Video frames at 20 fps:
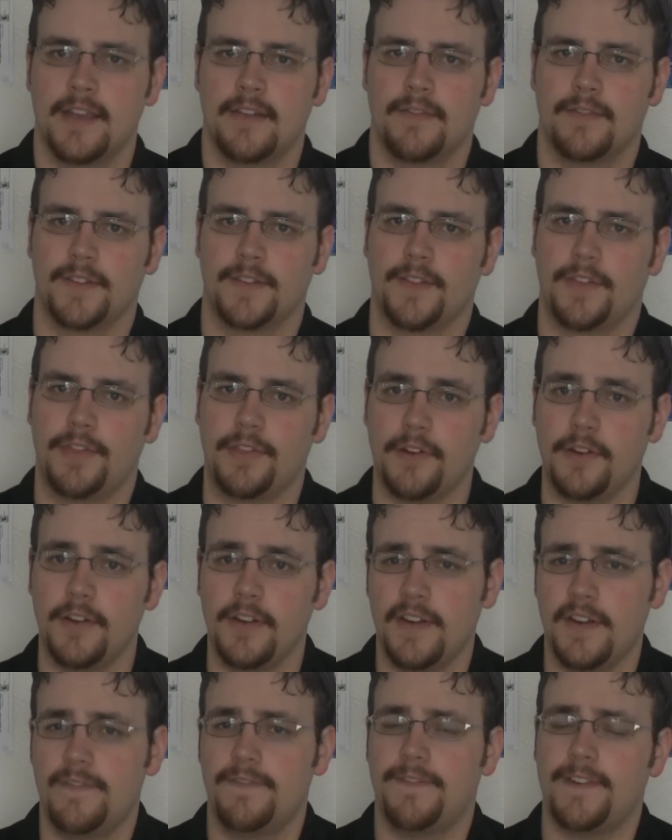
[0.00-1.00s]
for the
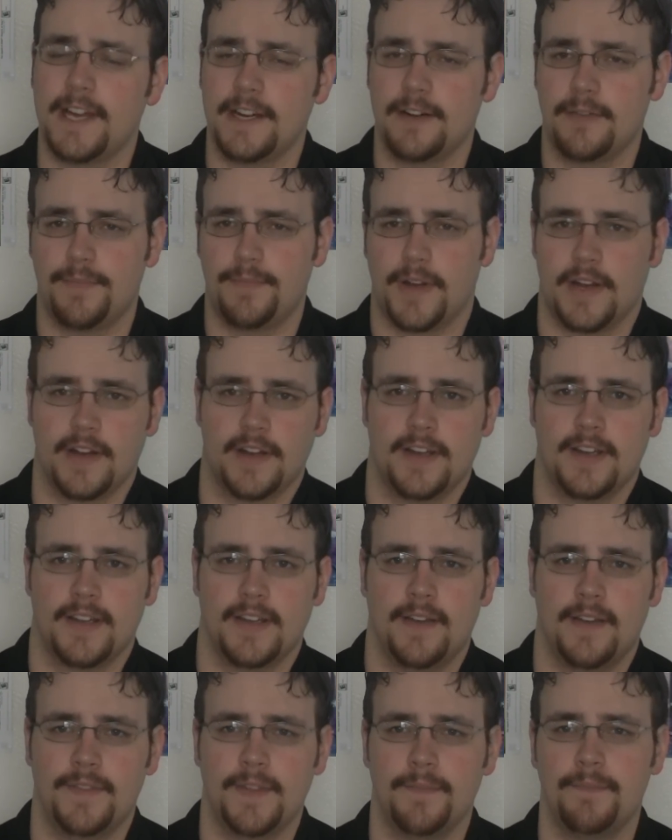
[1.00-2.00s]
third and final part
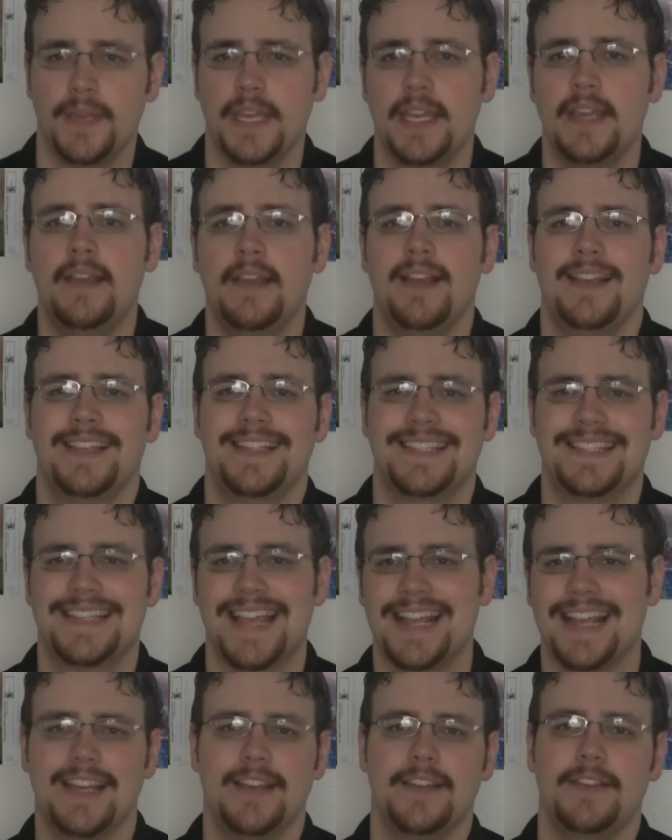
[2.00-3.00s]
of the big
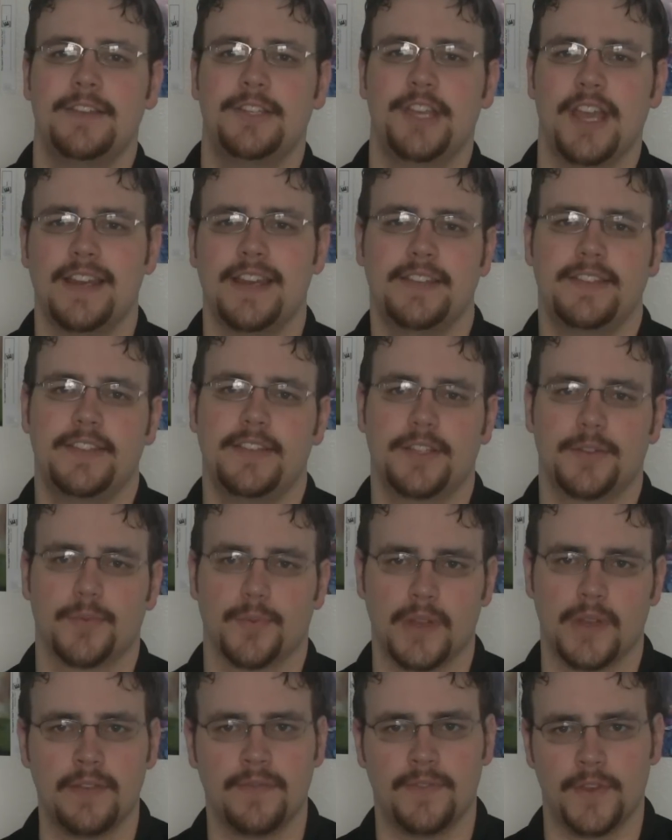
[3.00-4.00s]
Sega Genesis
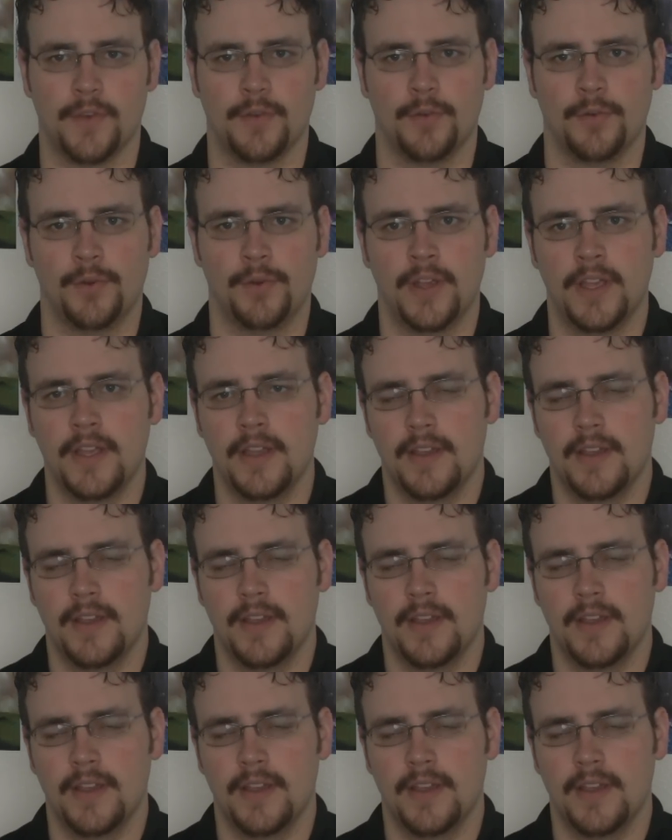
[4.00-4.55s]
review.